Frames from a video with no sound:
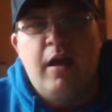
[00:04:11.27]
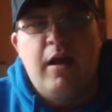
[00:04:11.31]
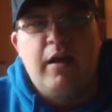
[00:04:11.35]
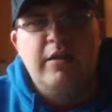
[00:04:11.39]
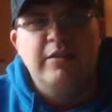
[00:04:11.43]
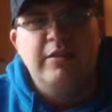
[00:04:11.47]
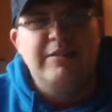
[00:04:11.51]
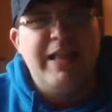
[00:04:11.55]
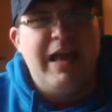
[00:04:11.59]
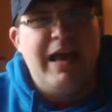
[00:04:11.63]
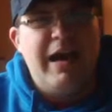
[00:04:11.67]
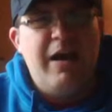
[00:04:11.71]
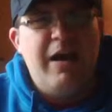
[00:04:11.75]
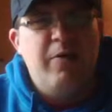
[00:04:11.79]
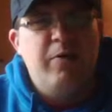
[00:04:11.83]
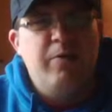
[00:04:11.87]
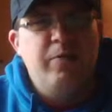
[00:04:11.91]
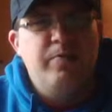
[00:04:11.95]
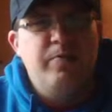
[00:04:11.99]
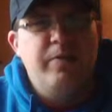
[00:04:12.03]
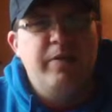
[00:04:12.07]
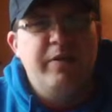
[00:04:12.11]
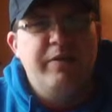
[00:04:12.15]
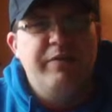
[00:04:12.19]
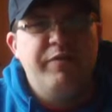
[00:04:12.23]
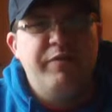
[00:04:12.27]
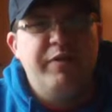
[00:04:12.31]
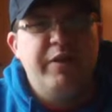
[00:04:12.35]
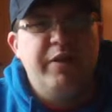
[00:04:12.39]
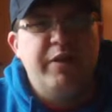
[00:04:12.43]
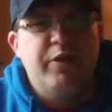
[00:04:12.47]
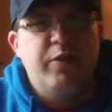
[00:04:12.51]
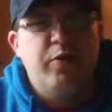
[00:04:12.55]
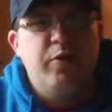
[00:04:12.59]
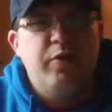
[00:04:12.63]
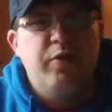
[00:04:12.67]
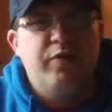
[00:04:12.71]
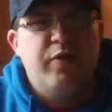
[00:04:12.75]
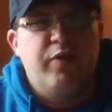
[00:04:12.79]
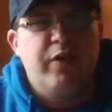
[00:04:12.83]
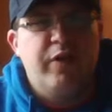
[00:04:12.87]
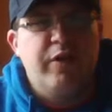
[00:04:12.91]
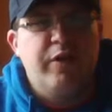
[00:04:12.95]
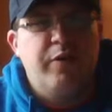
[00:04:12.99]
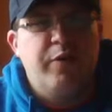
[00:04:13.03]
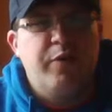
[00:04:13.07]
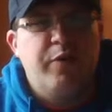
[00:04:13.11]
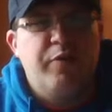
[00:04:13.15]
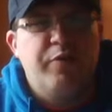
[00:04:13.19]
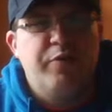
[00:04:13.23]
because now if you get a cold
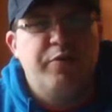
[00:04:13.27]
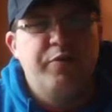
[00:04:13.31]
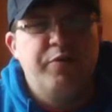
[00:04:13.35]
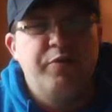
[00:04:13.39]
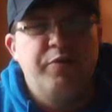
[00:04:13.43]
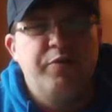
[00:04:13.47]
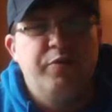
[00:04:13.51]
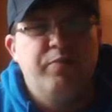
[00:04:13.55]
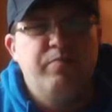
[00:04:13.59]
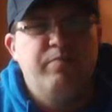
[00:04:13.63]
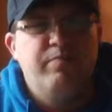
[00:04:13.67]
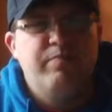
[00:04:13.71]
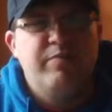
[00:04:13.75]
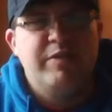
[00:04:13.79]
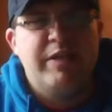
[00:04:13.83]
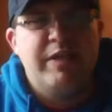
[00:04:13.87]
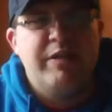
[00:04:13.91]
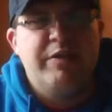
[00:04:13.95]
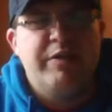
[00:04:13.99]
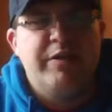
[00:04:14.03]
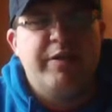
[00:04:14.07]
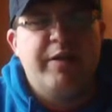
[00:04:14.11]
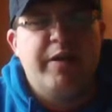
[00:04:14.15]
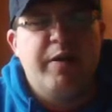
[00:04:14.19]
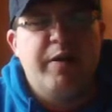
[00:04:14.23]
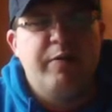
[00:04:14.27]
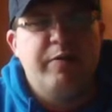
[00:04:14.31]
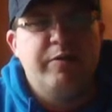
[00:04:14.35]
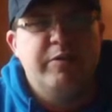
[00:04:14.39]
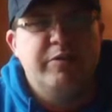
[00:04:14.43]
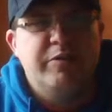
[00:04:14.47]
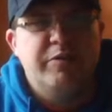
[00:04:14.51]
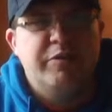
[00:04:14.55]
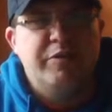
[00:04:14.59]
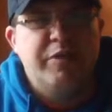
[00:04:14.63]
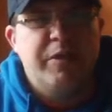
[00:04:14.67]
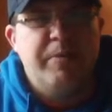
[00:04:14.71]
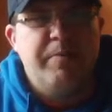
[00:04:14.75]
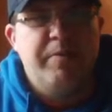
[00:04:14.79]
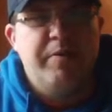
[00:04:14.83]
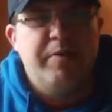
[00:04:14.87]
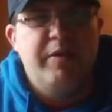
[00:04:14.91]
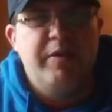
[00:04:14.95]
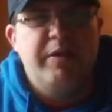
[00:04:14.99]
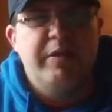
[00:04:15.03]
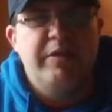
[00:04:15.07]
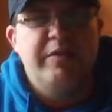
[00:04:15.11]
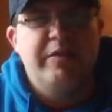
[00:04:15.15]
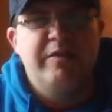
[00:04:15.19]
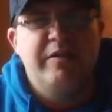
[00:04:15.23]
front going through, say, the Dakotas or
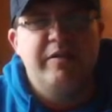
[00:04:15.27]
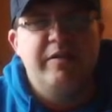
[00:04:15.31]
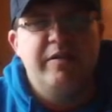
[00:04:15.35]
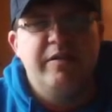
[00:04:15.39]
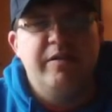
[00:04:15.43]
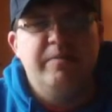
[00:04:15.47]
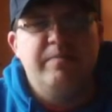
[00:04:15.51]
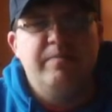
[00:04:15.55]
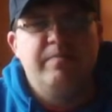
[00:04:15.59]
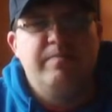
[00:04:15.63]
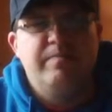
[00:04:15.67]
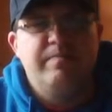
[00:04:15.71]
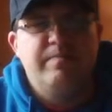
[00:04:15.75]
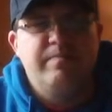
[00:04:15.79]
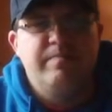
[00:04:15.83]
something into